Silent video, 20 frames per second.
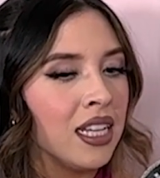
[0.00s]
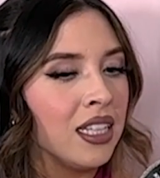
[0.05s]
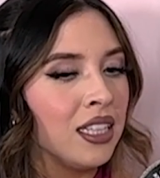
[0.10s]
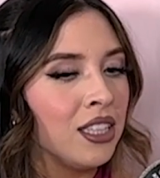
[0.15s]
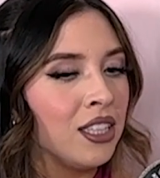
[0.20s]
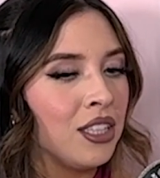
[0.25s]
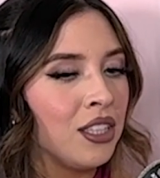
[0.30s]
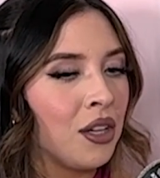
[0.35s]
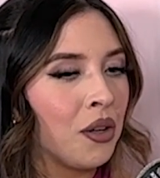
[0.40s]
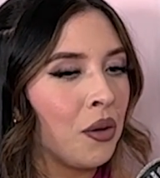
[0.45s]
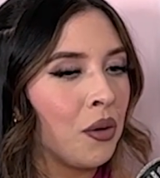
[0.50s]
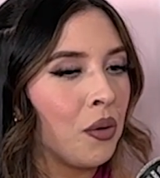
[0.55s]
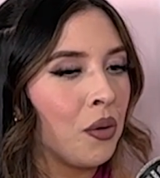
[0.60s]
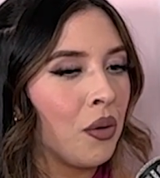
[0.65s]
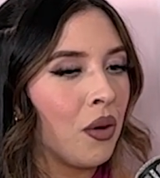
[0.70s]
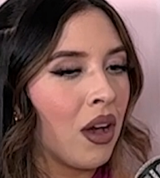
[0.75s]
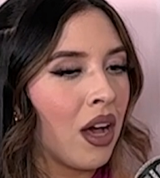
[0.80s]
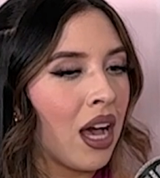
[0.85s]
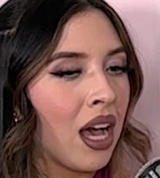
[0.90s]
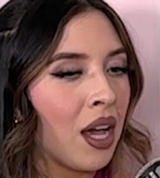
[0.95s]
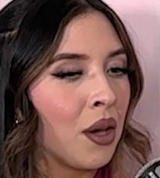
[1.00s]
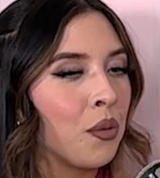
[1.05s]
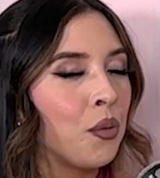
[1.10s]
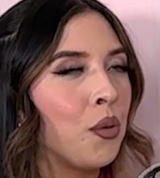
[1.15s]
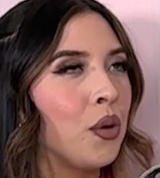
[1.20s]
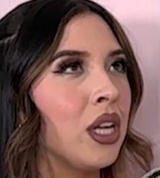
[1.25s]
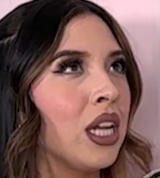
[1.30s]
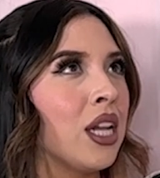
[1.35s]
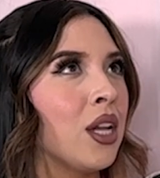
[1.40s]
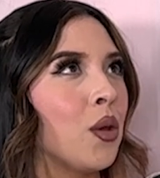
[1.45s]
So I
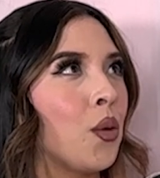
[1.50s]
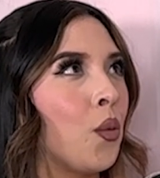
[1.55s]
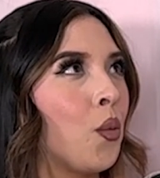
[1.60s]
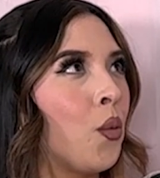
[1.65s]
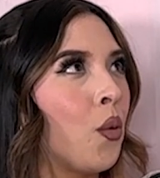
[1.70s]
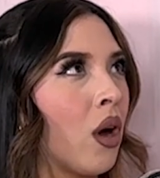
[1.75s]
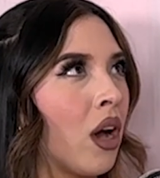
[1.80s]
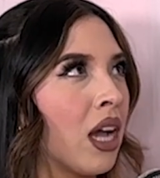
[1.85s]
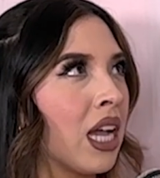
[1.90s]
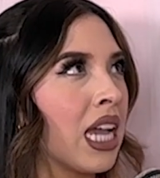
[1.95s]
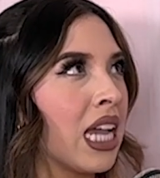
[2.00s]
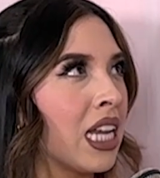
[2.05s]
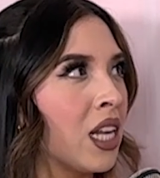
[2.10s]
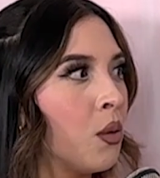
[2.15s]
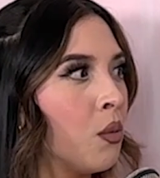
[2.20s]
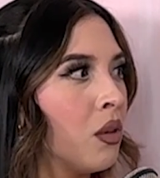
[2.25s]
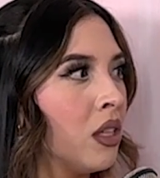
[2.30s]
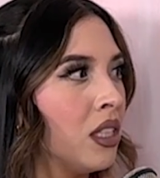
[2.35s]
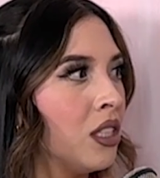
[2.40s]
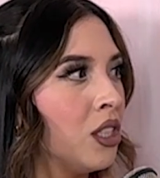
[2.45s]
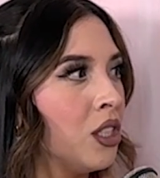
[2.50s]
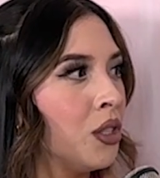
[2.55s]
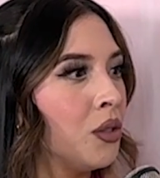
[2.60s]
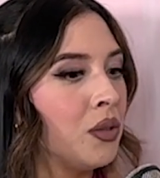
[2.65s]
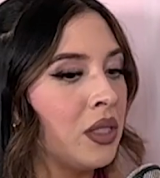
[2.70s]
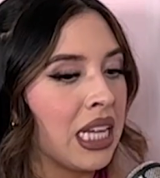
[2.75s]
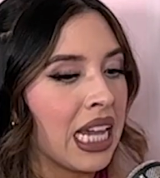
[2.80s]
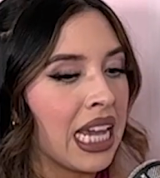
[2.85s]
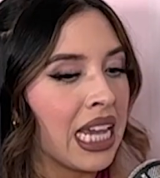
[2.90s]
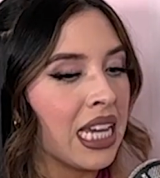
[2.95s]
wouldn't want anyone to
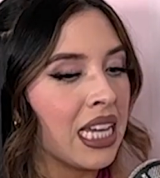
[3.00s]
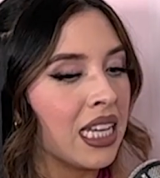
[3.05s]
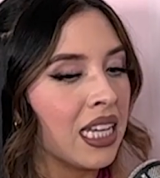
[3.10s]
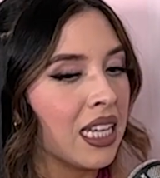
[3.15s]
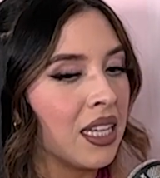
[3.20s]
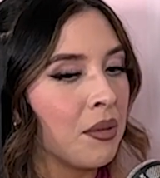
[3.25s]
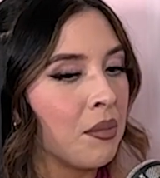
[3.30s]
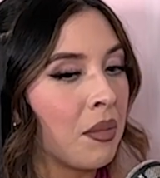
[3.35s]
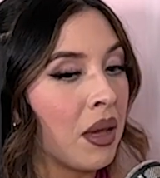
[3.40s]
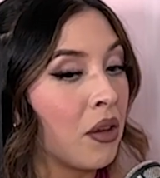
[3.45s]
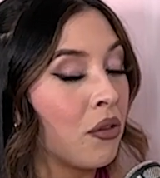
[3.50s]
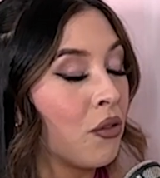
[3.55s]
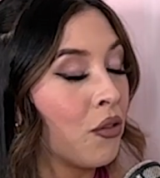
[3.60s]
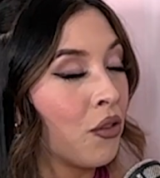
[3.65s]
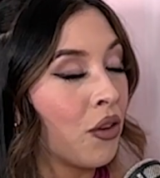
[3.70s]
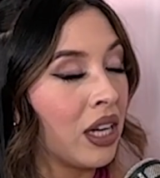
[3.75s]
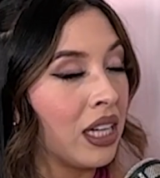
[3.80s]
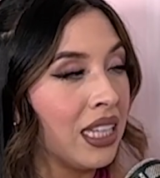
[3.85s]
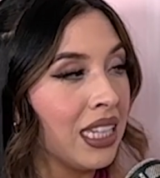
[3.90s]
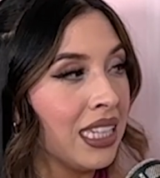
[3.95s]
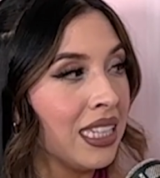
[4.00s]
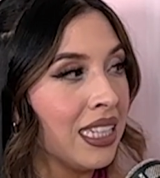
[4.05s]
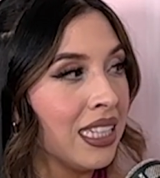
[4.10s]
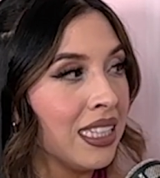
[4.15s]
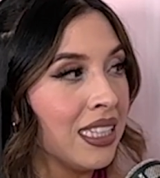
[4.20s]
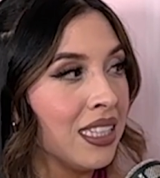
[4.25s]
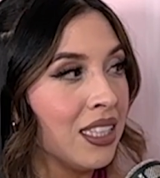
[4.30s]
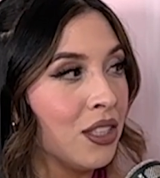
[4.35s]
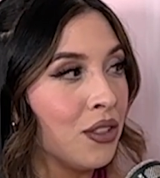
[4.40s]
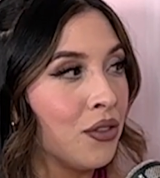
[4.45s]
take my
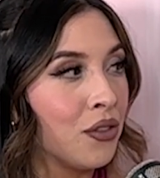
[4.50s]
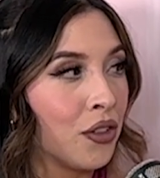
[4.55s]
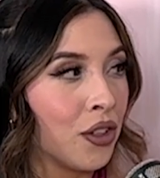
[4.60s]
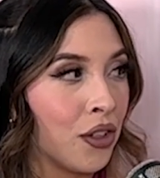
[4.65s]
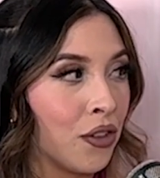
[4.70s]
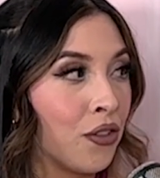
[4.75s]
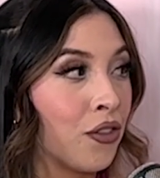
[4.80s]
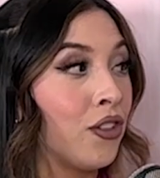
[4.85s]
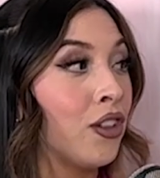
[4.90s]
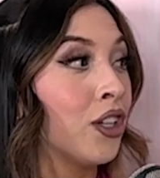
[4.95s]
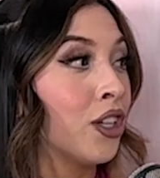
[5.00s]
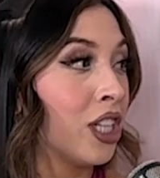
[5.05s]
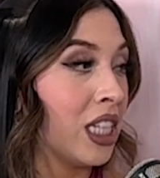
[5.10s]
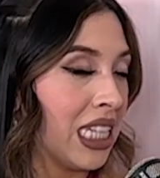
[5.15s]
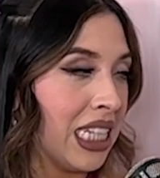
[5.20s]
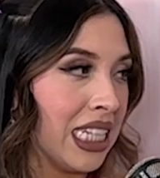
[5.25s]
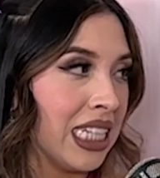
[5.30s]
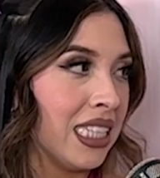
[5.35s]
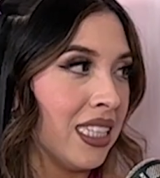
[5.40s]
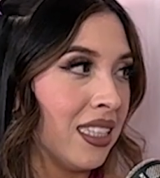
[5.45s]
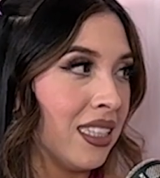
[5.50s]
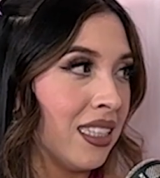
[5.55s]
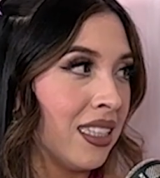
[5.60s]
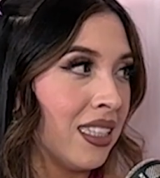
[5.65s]
friendliness for flirtiness.